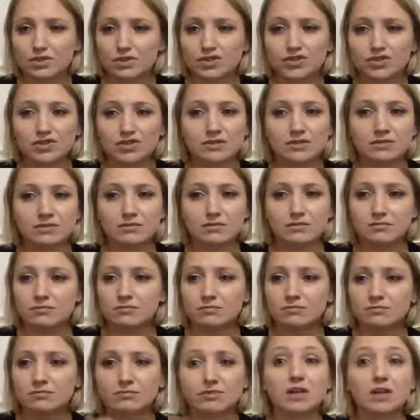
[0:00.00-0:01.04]
just
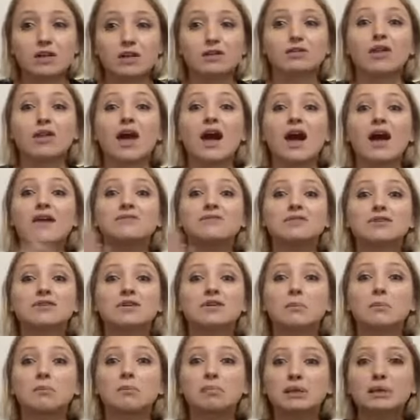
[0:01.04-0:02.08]
their lives are
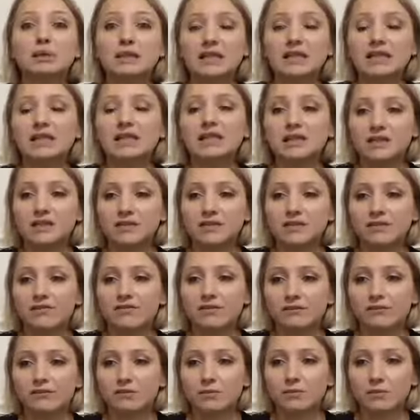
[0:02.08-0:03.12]
completely
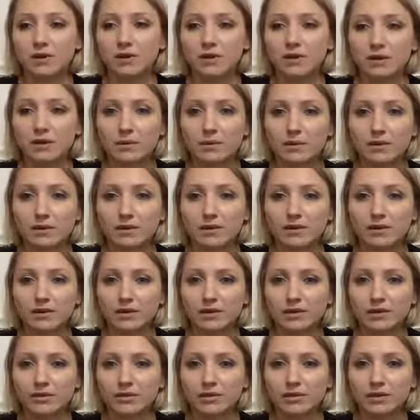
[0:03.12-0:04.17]
different from where they were,
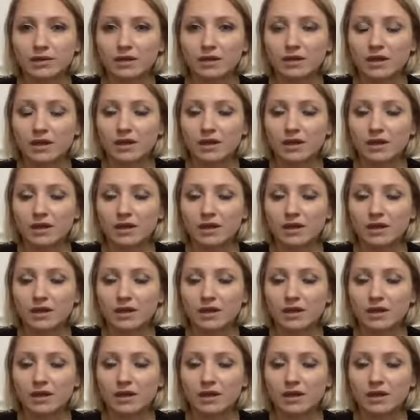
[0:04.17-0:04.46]
you know,